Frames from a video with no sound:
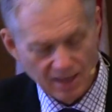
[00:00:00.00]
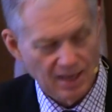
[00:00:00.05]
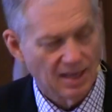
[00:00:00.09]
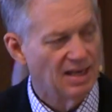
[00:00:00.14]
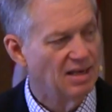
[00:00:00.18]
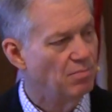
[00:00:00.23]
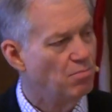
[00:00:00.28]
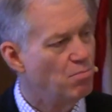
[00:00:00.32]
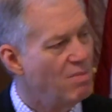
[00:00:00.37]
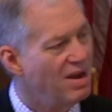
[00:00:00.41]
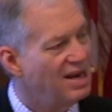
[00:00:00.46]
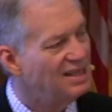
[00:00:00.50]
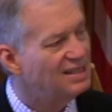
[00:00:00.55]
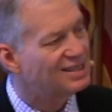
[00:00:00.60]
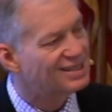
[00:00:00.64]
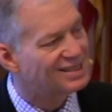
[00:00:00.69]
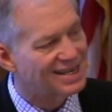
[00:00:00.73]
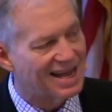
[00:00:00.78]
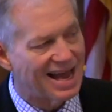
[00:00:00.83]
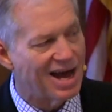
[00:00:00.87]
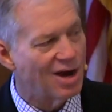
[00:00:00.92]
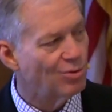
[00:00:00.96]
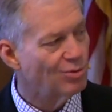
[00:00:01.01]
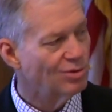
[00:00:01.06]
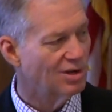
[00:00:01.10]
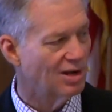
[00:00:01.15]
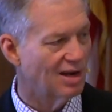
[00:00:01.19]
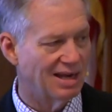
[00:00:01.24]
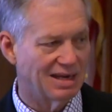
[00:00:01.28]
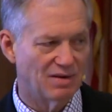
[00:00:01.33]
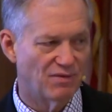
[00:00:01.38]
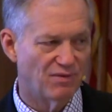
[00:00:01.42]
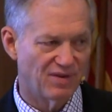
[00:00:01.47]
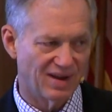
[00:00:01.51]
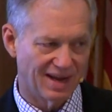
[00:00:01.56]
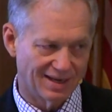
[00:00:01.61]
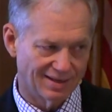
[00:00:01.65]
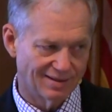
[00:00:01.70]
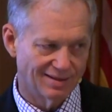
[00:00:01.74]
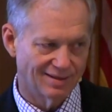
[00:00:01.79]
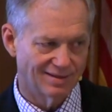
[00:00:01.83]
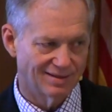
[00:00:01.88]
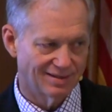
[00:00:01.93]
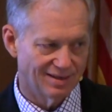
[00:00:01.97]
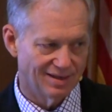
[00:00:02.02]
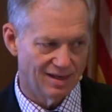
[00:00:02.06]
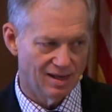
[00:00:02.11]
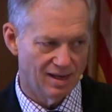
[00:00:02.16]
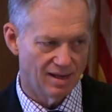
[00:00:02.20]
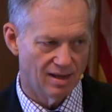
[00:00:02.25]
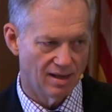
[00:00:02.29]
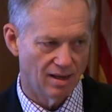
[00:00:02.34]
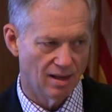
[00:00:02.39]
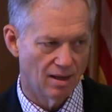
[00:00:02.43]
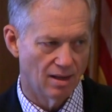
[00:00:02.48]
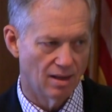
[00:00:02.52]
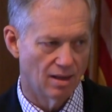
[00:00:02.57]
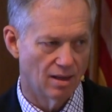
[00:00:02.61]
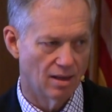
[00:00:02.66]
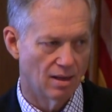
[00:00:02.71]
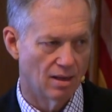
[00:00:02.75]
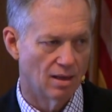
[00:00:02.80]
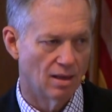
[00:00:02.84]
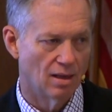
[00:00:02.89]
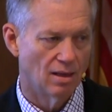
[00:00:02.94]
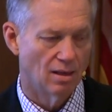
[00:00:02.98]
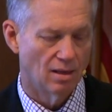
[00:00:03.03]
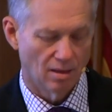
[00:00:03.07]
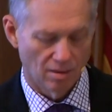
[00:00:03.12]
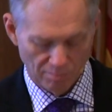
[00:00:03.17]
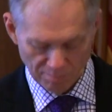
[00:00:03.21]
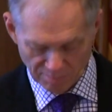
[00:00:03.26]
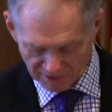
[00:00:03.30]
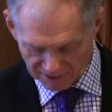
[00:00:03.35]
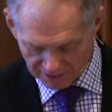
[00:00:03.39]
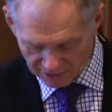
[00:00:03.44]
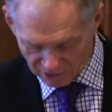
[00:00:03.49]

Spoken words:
It may sound like fantasy, but